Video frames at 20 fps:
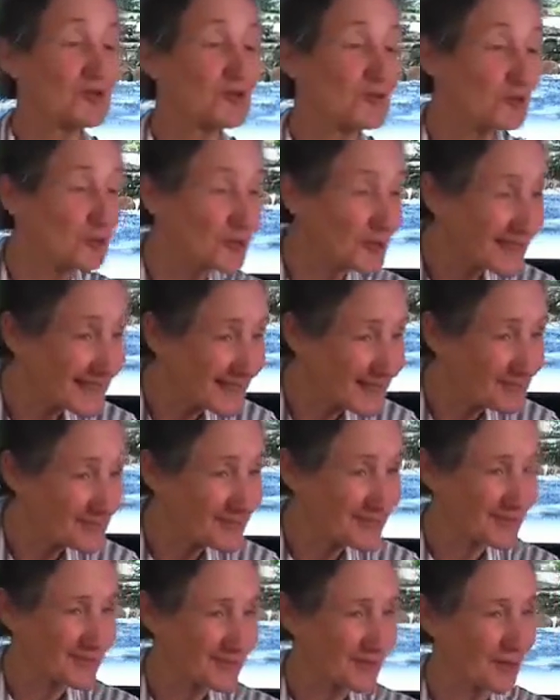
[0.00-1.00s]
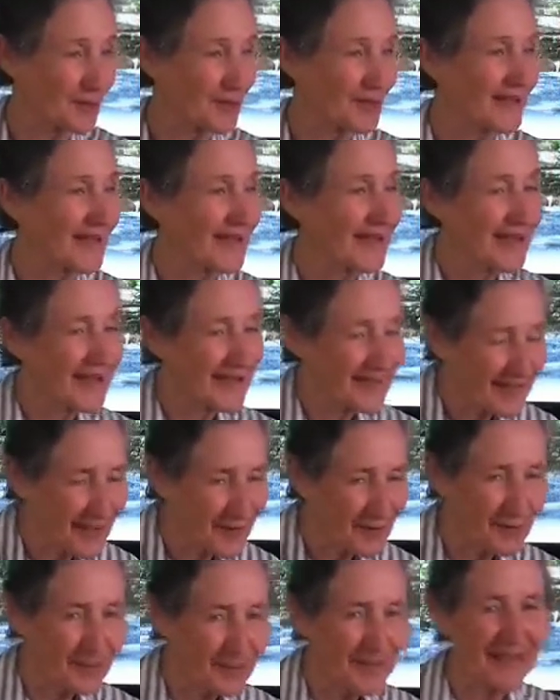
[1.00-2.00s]
eucalyptus oil, and
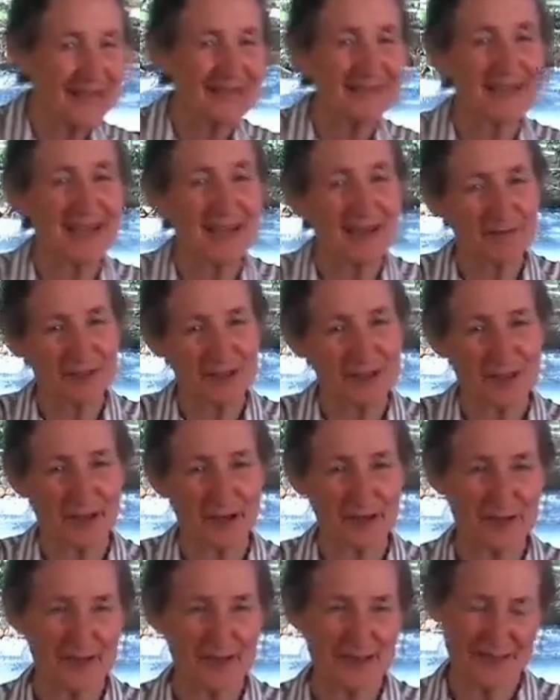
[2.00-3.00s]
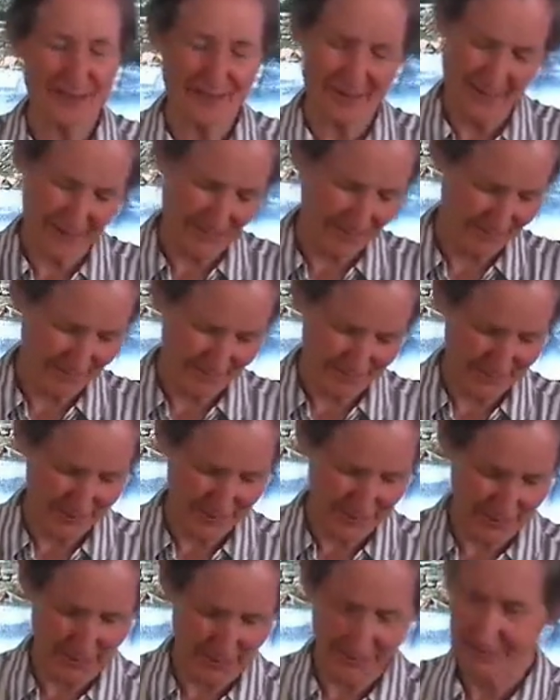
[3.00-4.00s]
they all had to have a dose. And
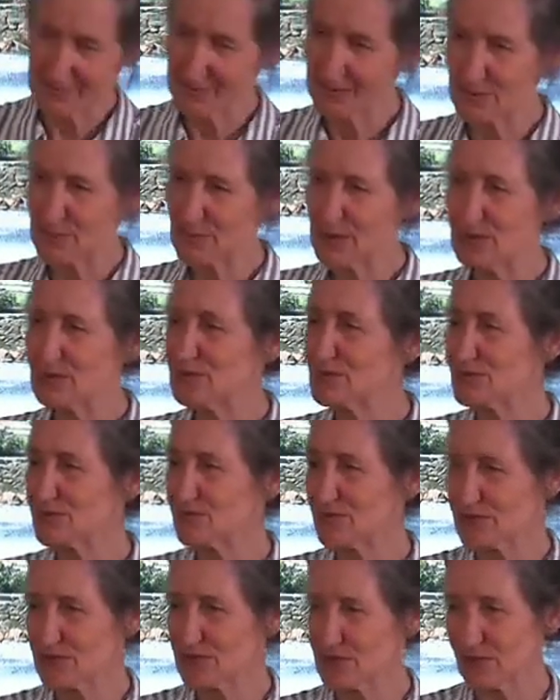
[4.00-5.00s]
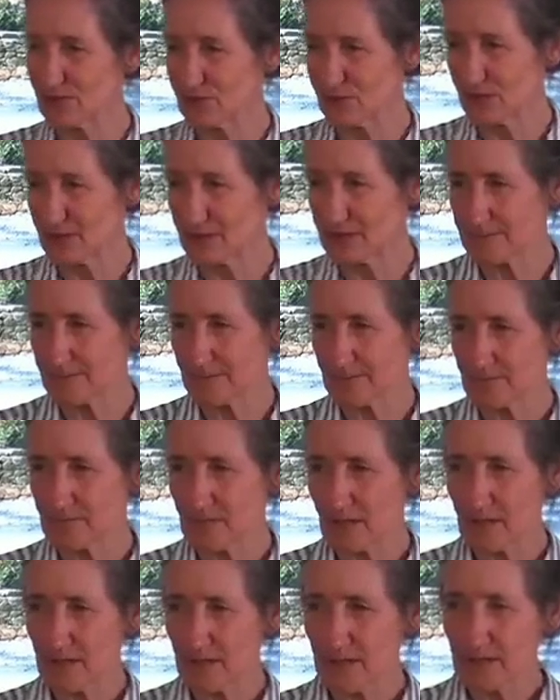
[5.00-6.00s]
you know, it's been used for centuries.
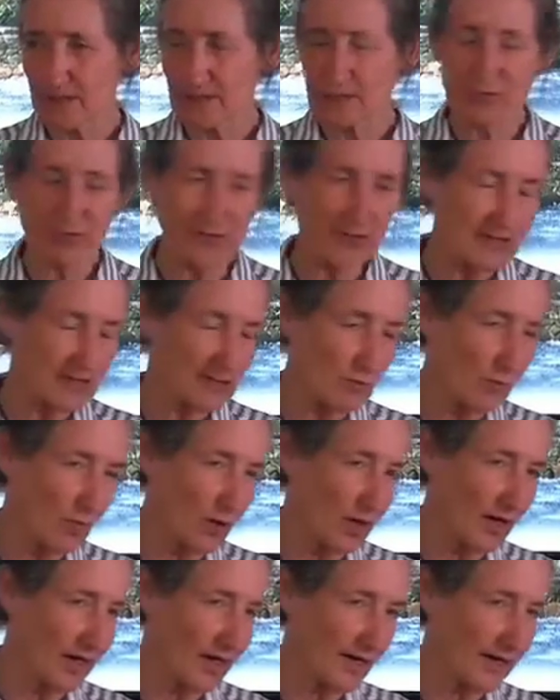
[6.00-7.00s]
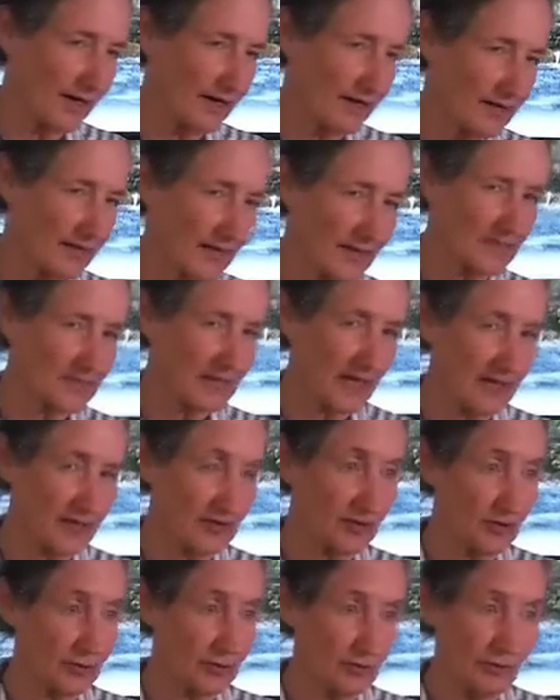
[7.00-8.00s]
The reason why they
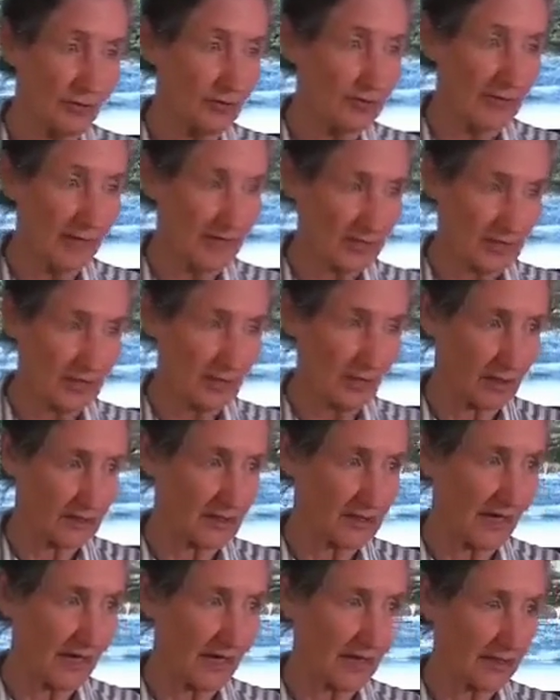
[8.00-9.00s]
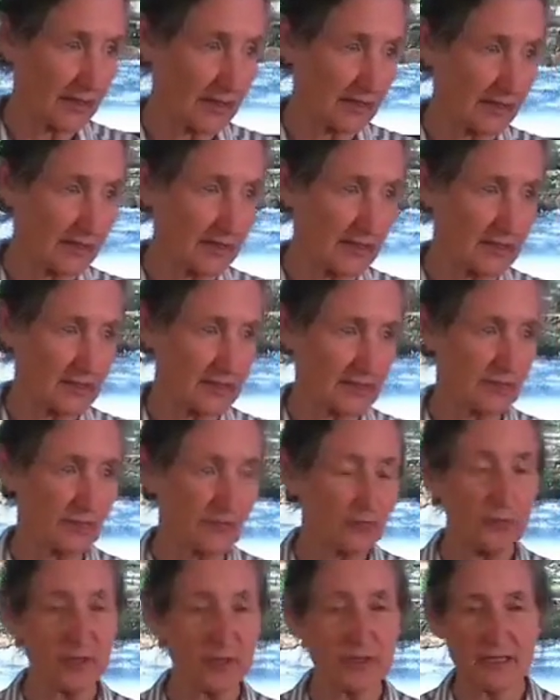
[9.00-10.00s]
say you must not take it is
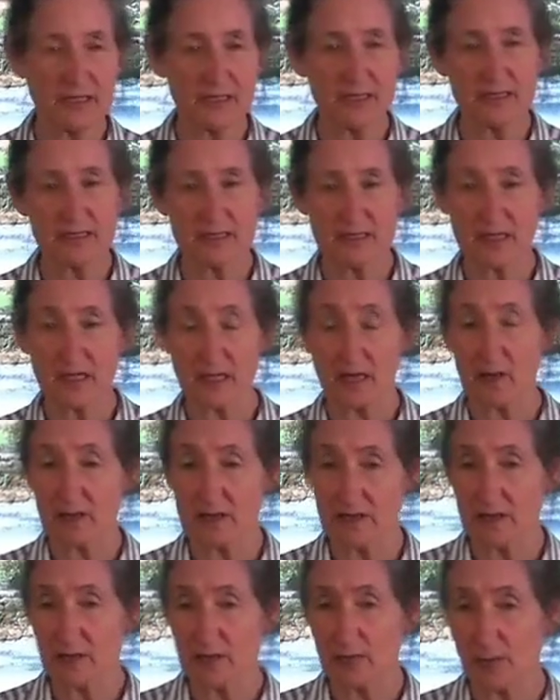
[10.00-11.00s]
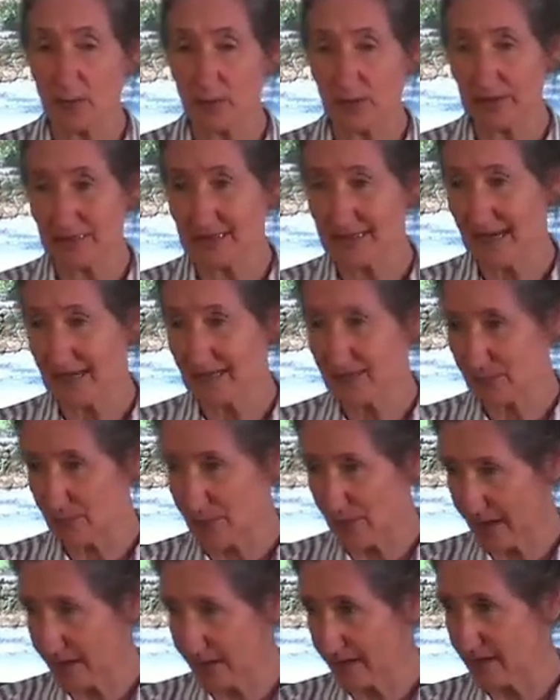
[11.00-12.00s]
40 years ago a little boy in
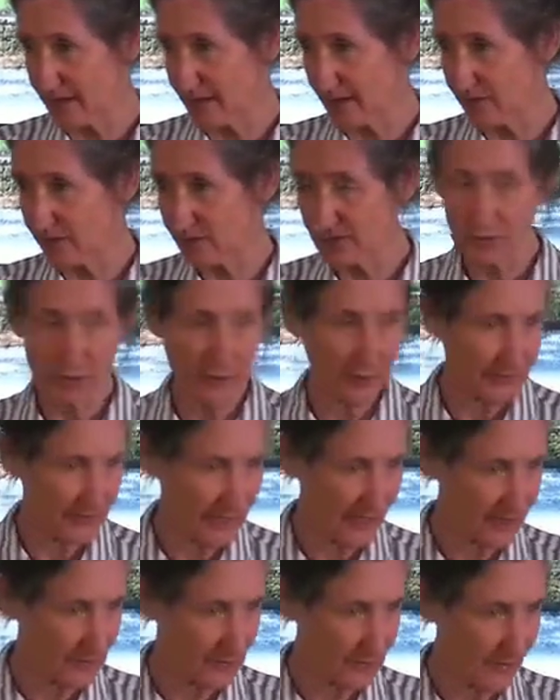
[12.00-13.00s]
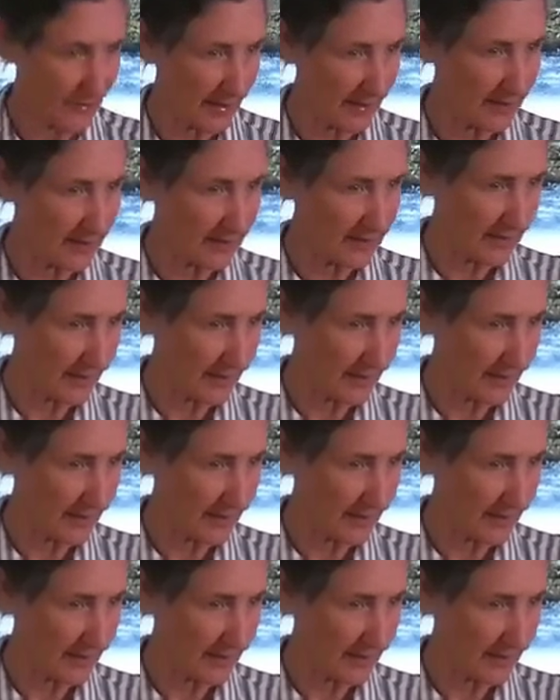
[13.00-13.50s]
Tasmania, you've heard of Tasmania,